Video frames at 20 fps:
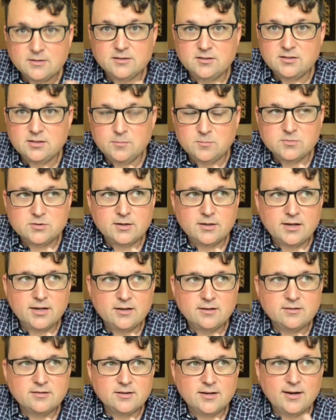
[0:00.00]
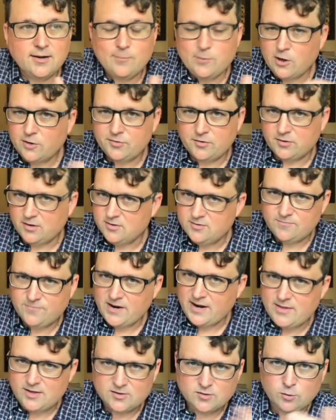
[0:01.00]
seems, and we also can
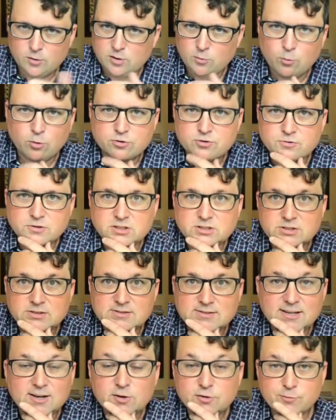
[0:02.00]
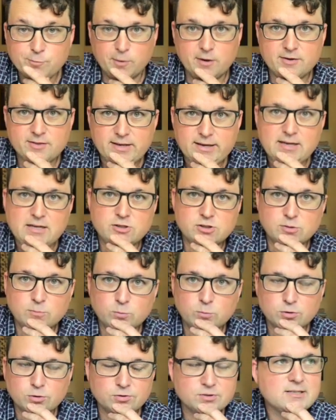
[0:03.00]
find these holy war traditions elsewhere in the ancient
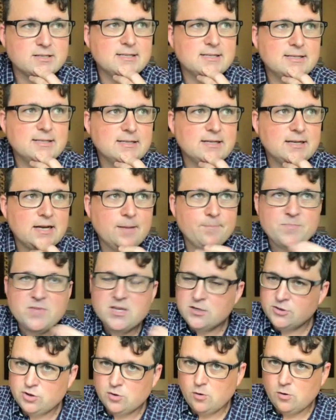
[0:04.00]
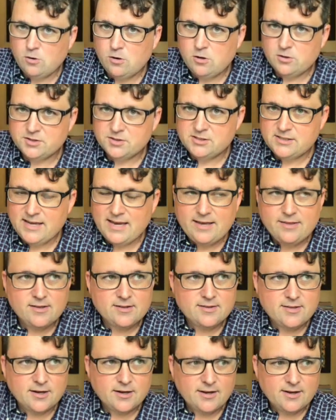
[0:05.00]
world. So all to say
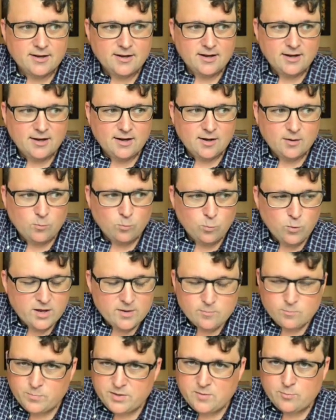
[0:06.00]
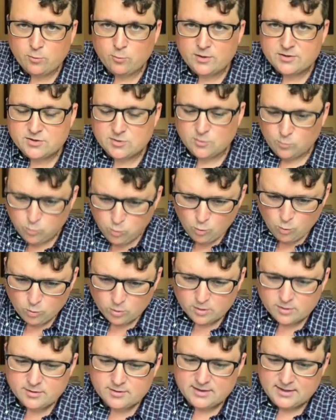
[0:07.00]
that when people went to
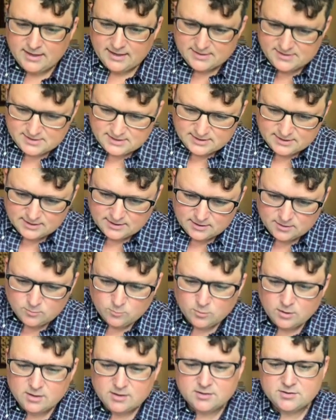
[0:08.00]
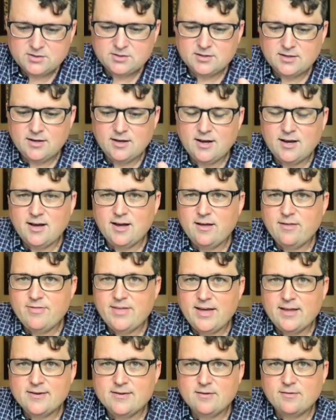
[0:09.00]
war, the idea was
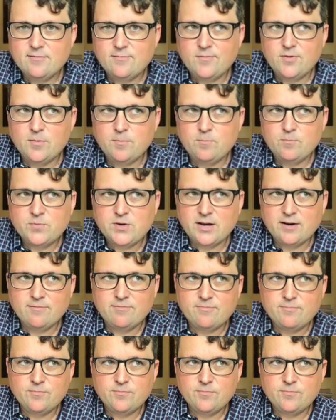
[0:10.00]
that the kind of,